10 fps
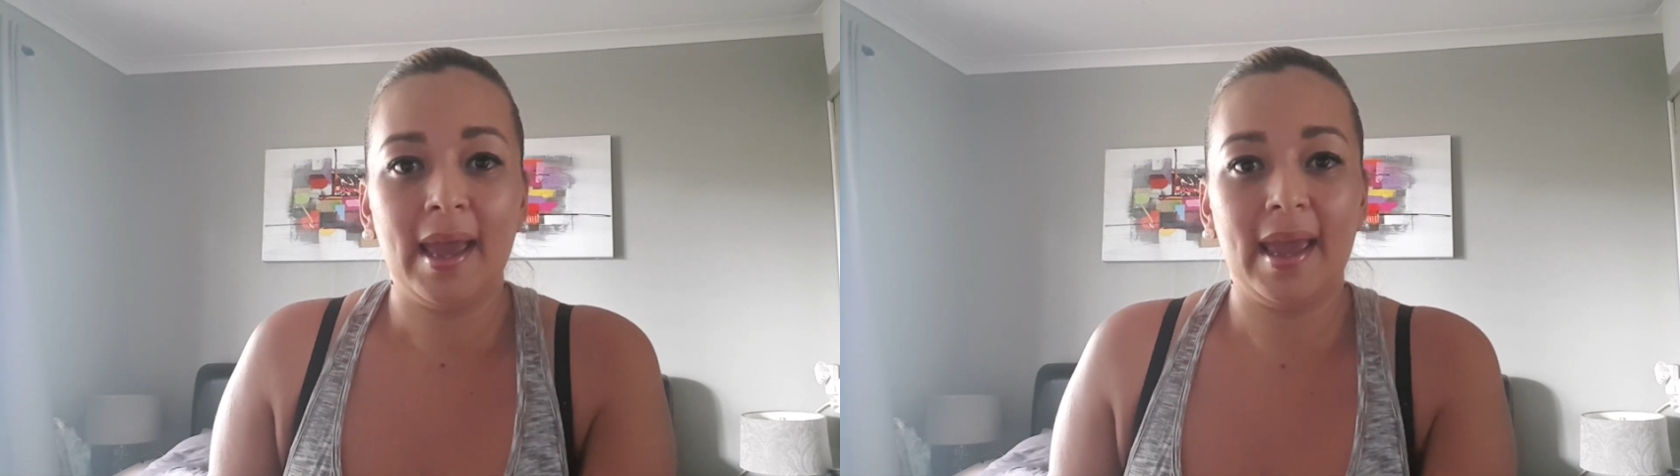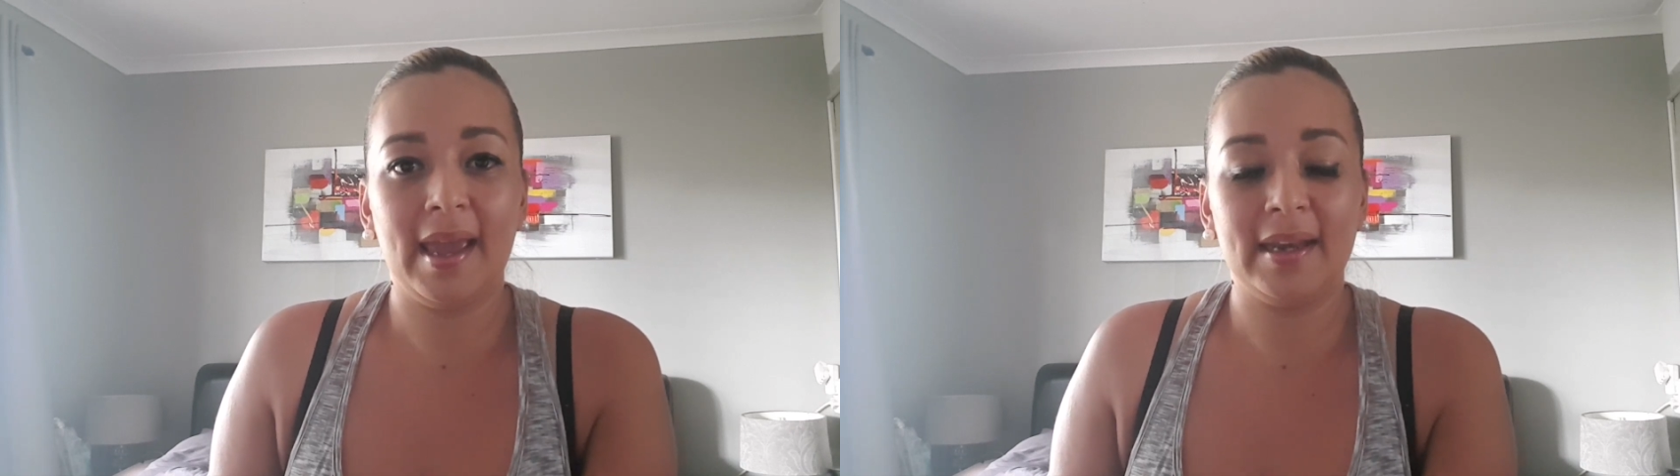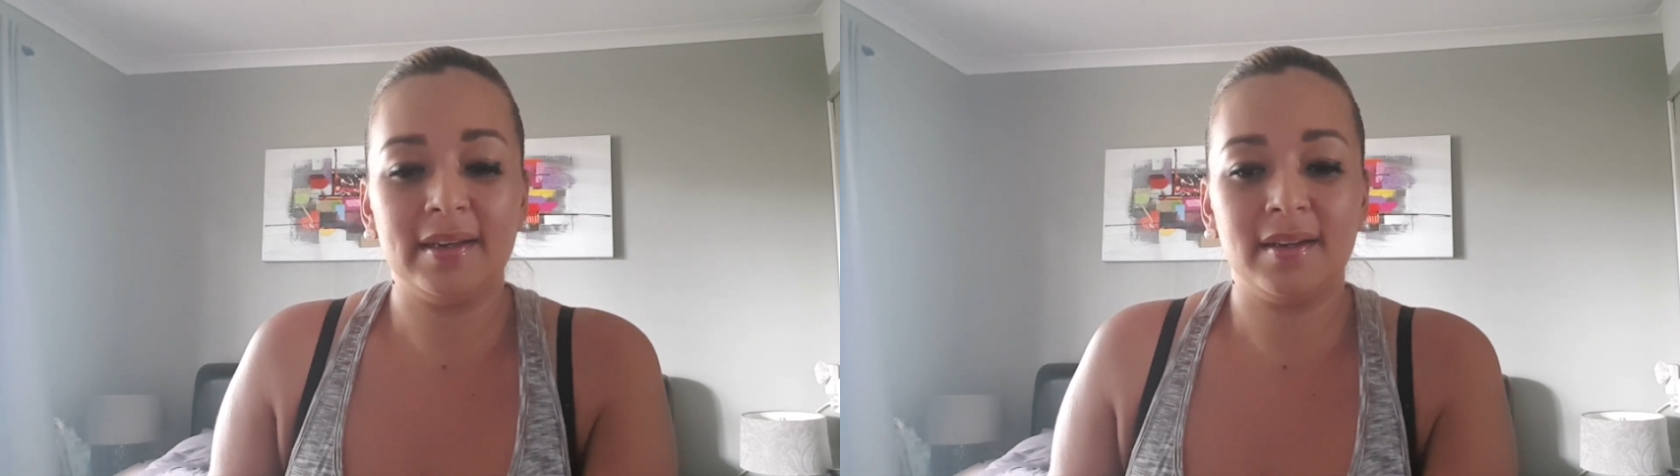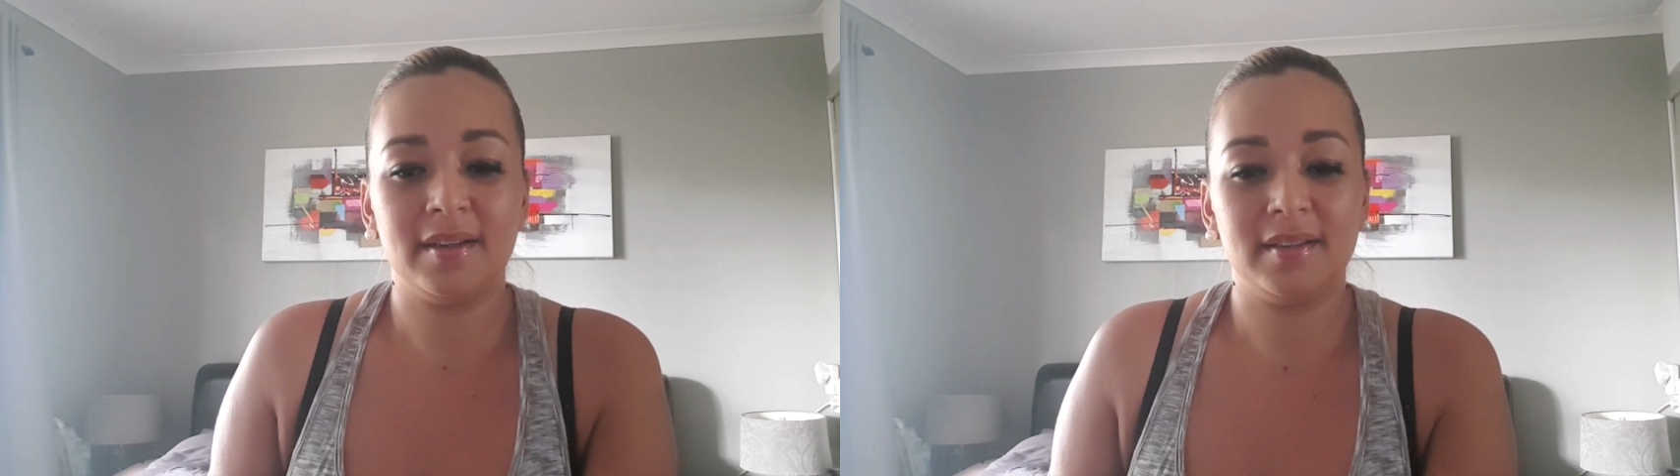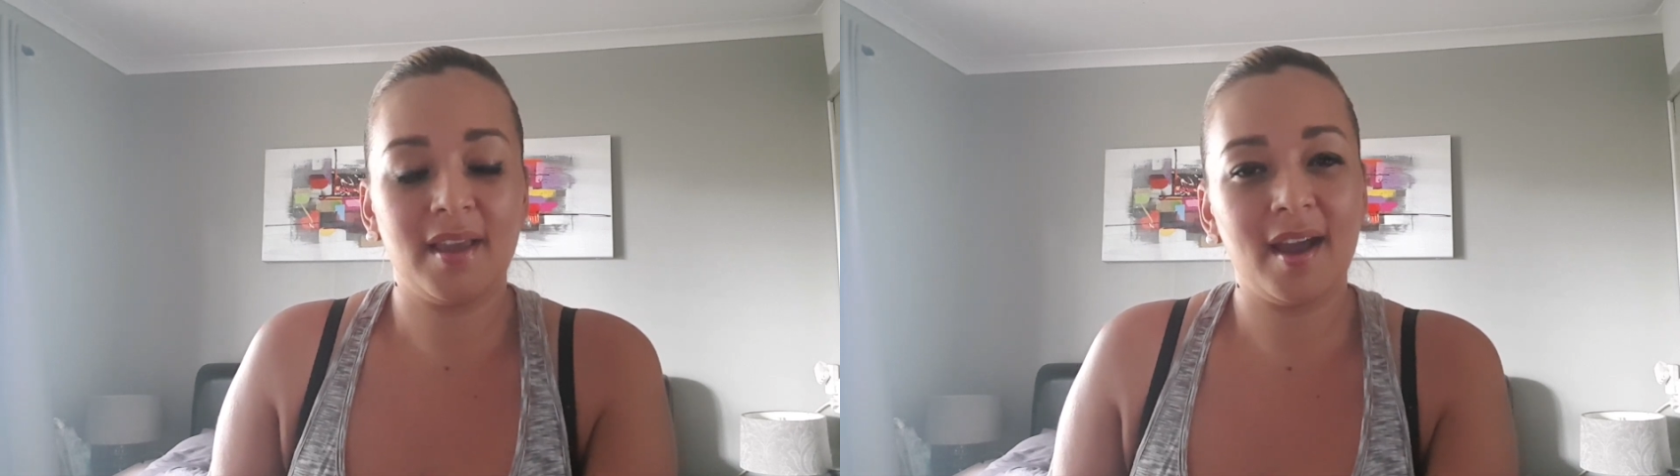And
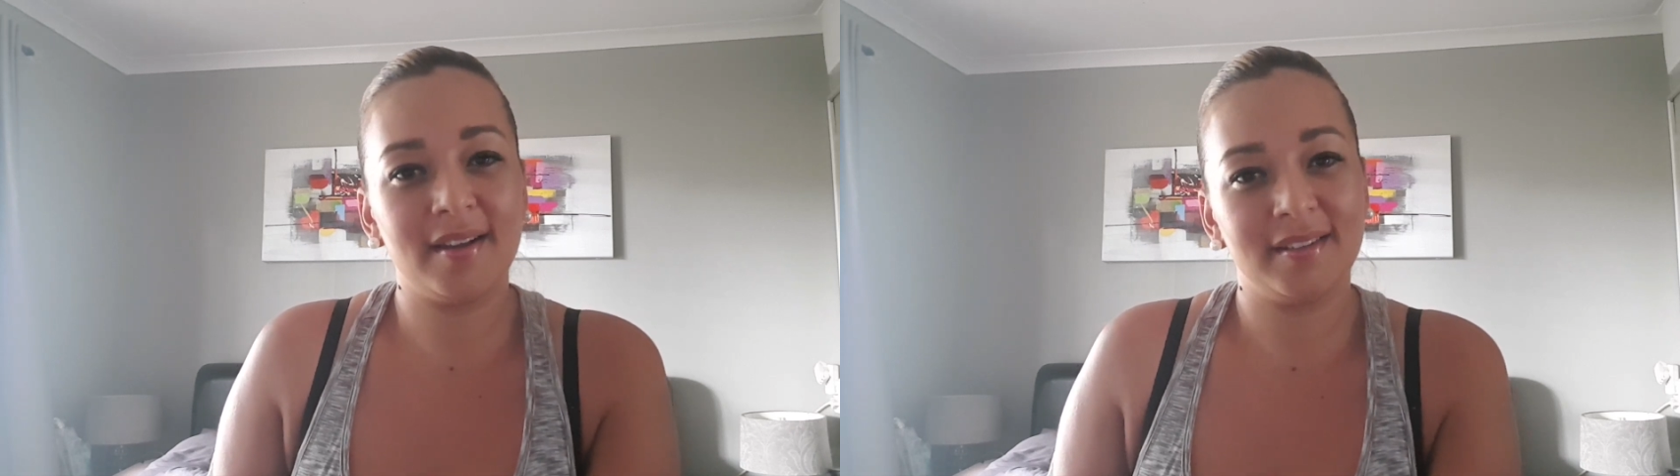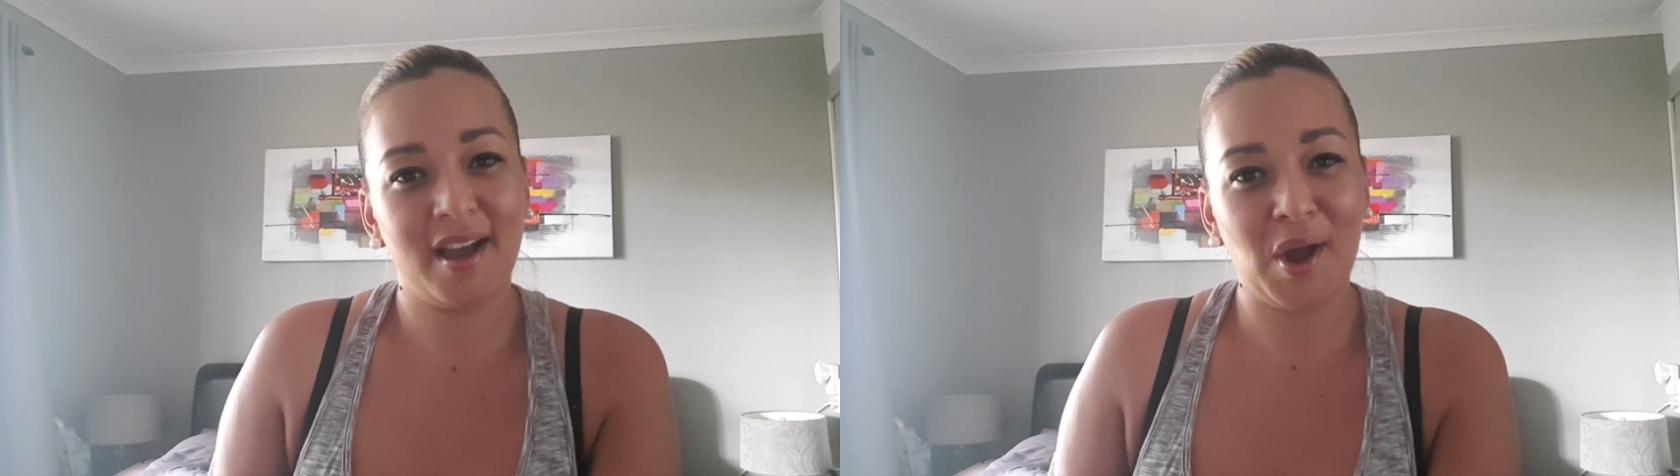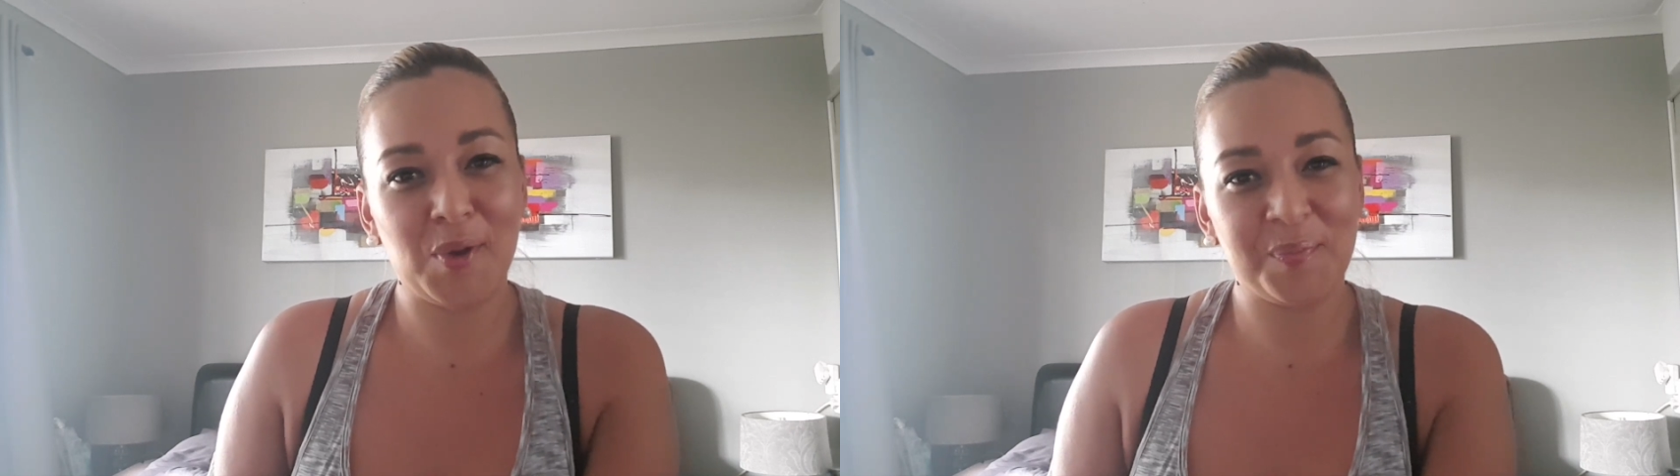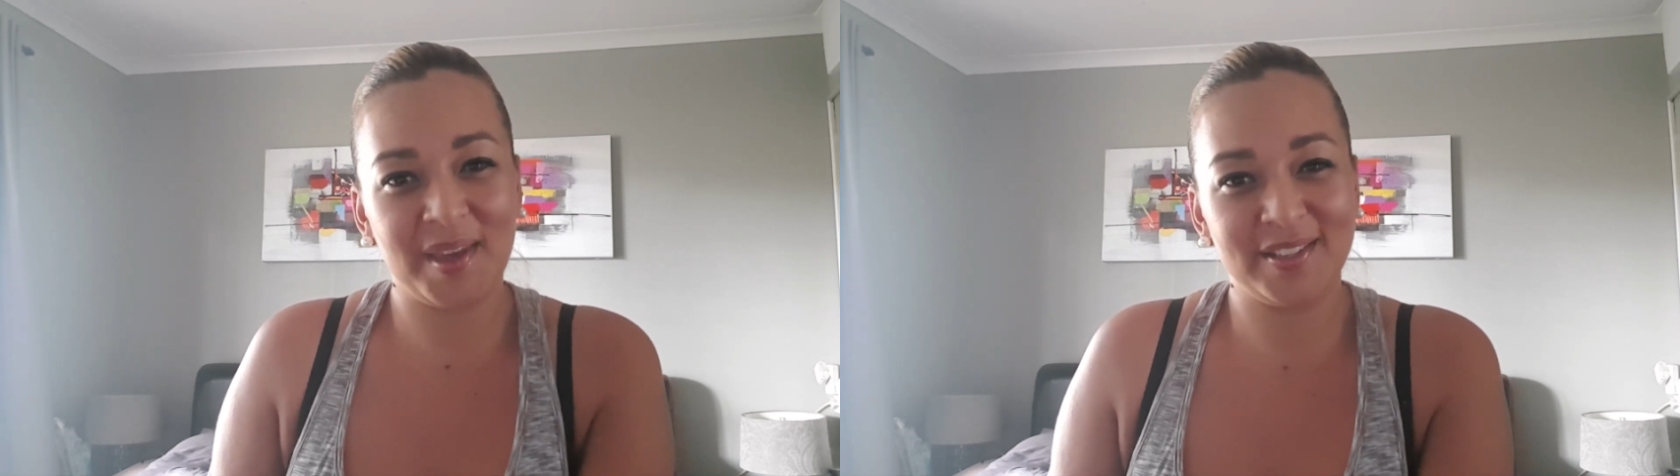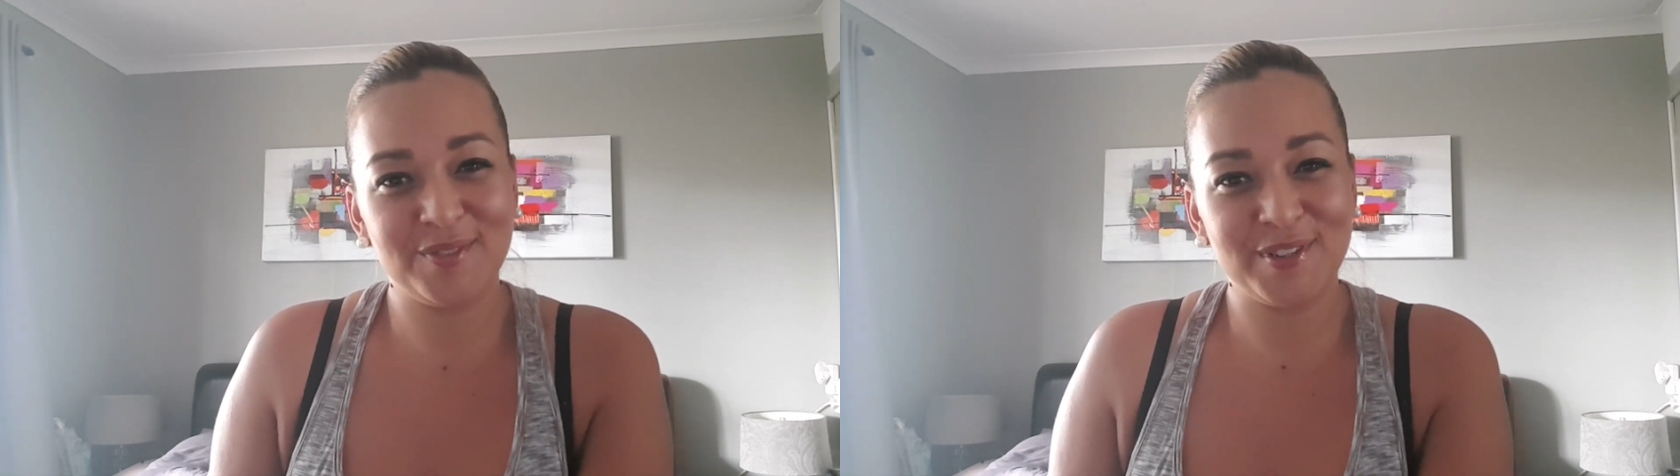yeah, I hope
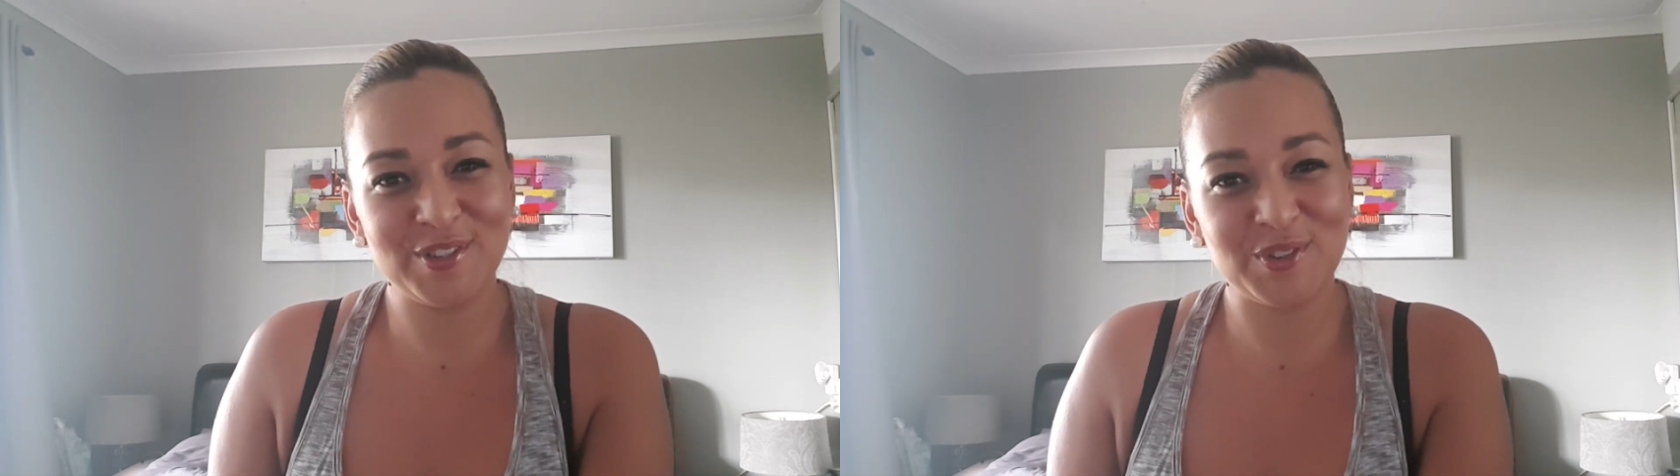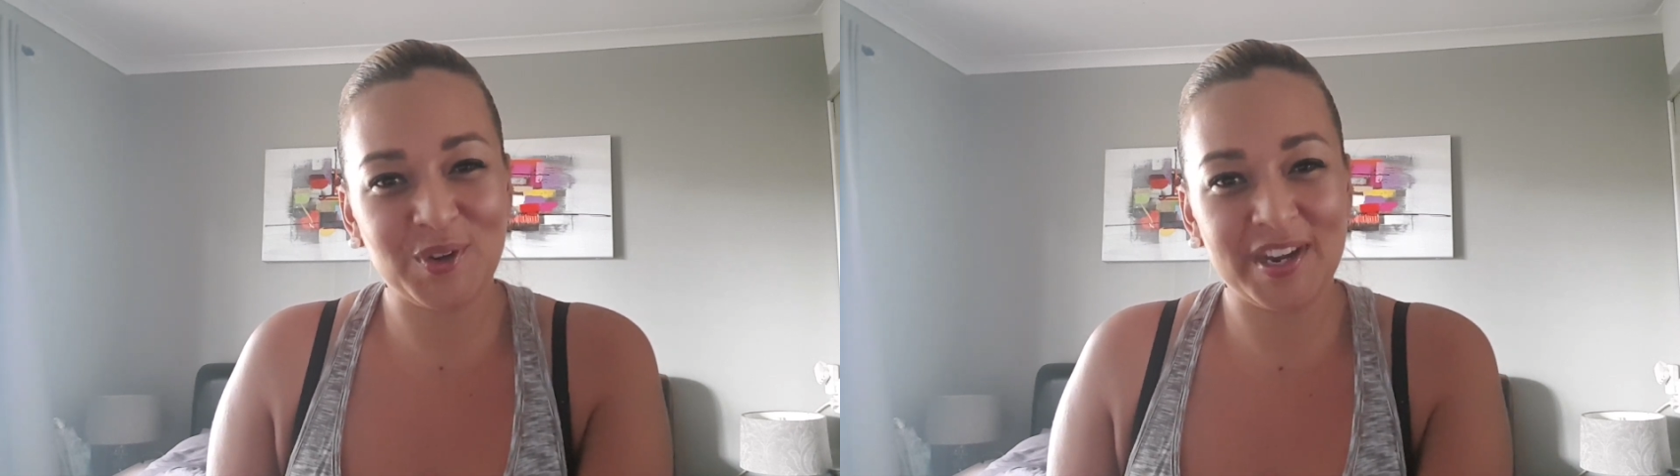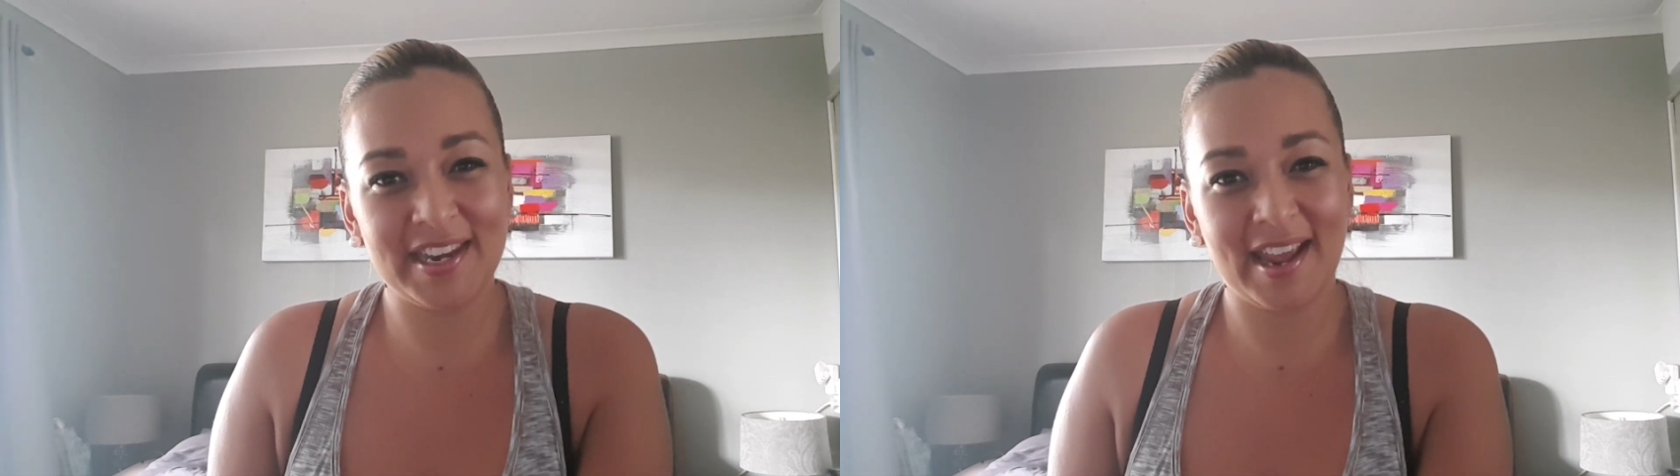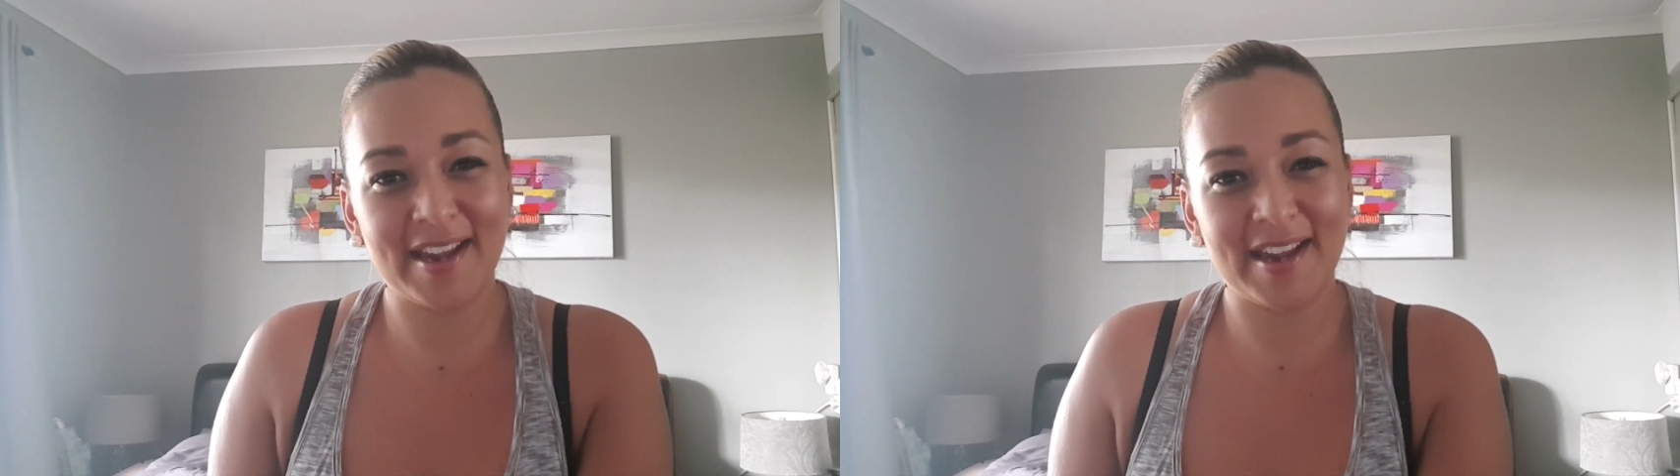that you've enjoyed,